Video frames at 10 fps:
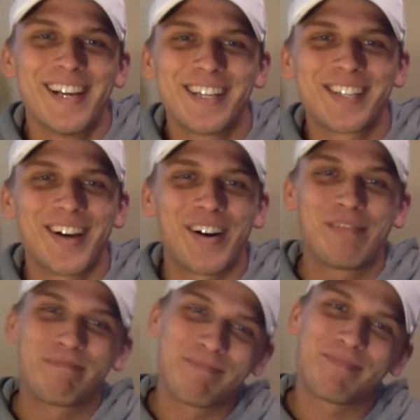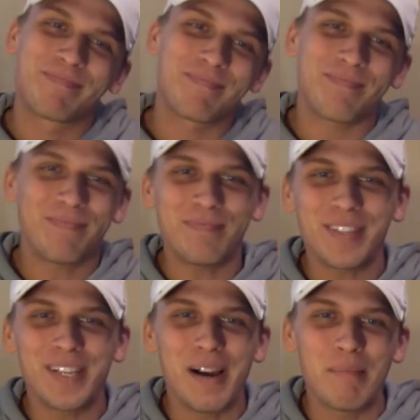So,
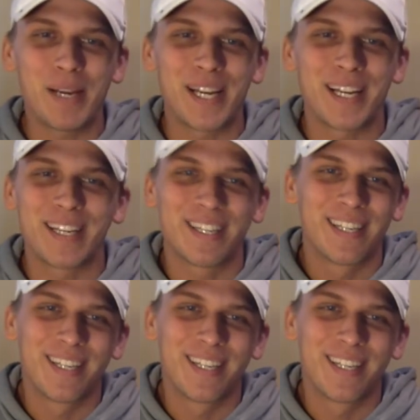I mean,